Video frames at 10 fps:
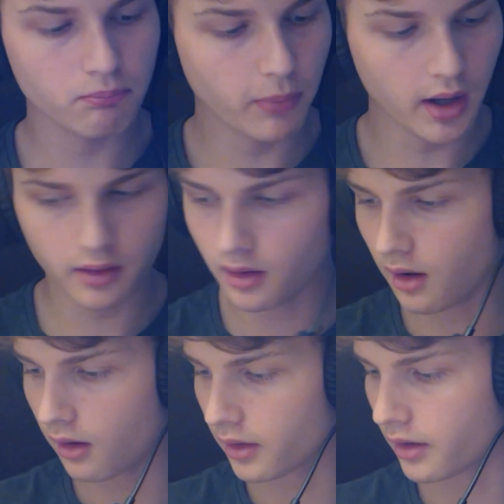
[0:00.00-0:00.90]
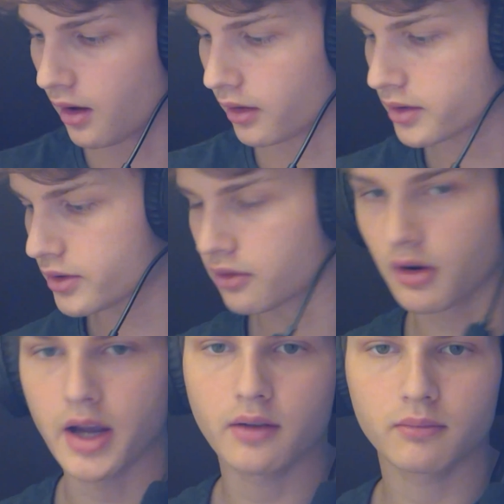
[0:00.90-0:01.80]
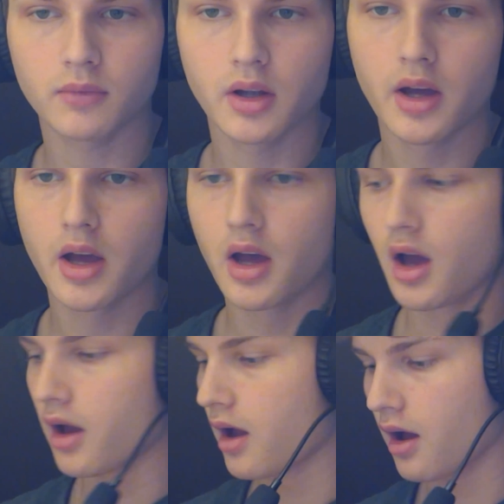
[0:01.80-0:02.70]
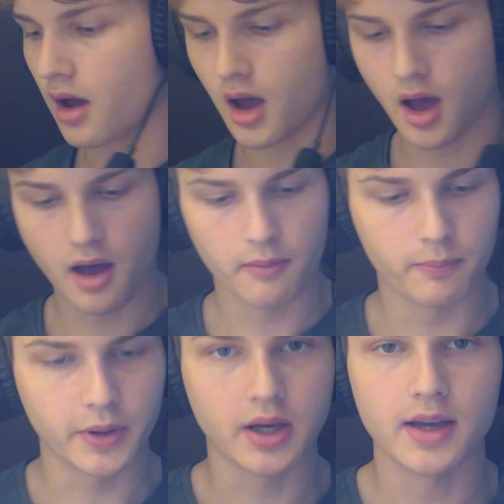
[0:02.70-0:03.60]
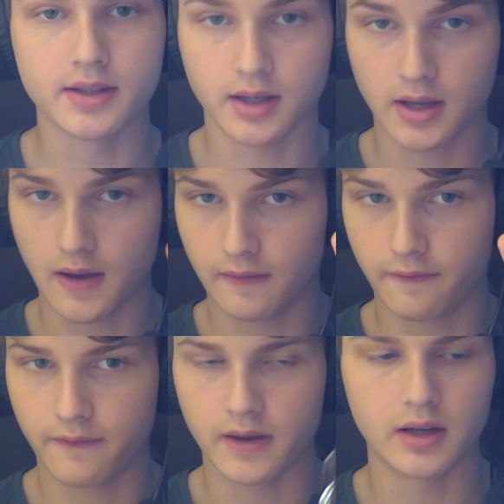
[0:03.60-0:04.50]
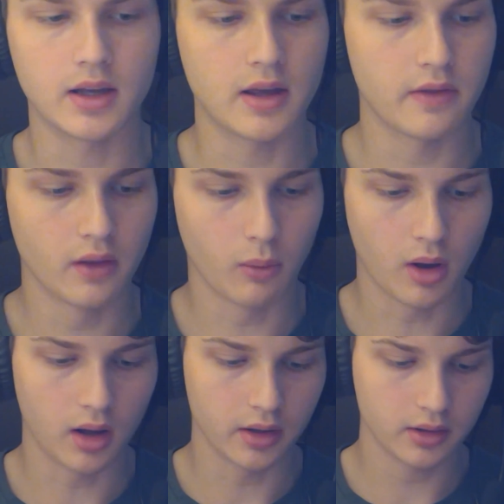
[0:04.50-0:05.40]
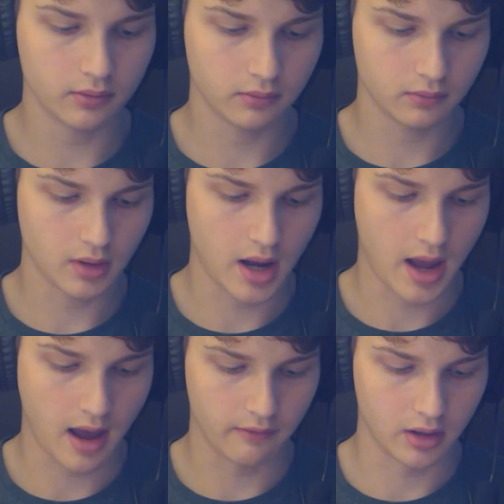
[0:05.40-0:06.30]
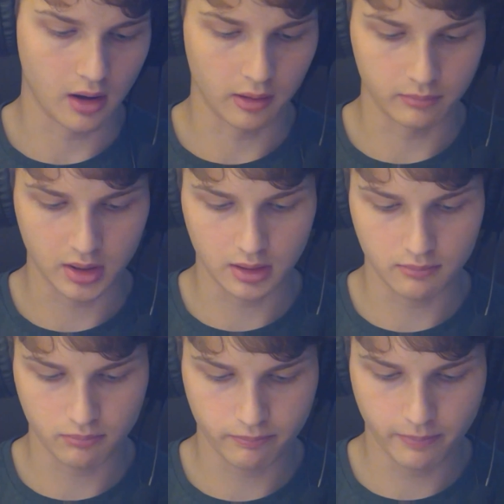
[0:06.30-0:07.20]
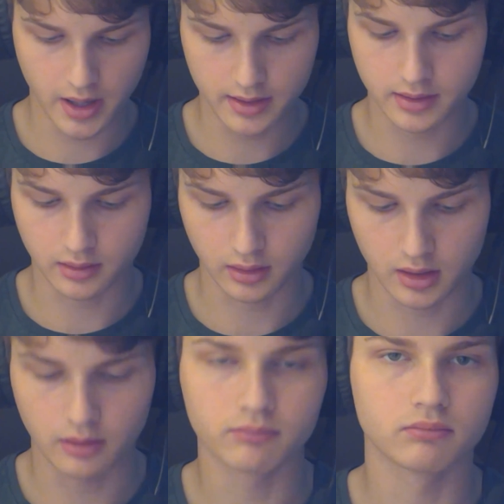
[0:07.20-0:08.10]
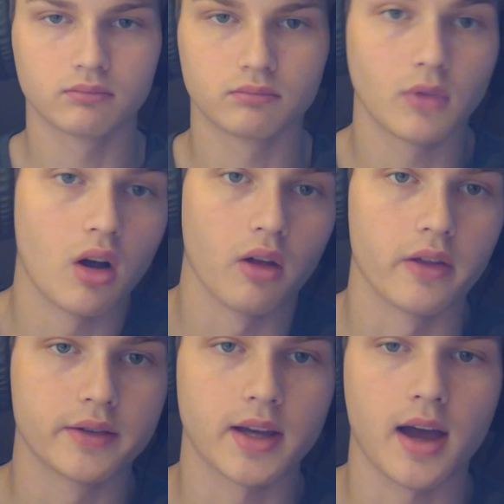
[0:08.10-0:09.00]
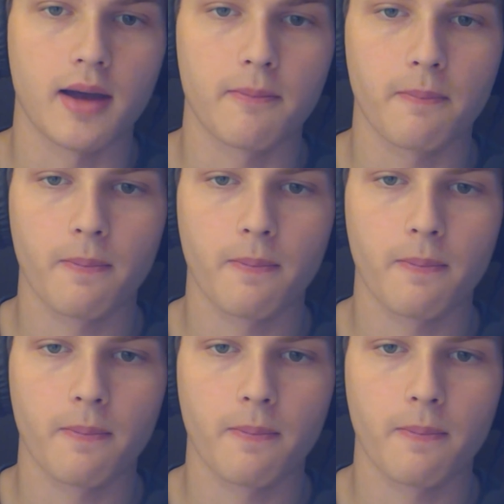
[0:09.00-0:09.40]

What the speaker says: But all in all, it's great. Because it can fit in the wallet, I have it on me basically all the time.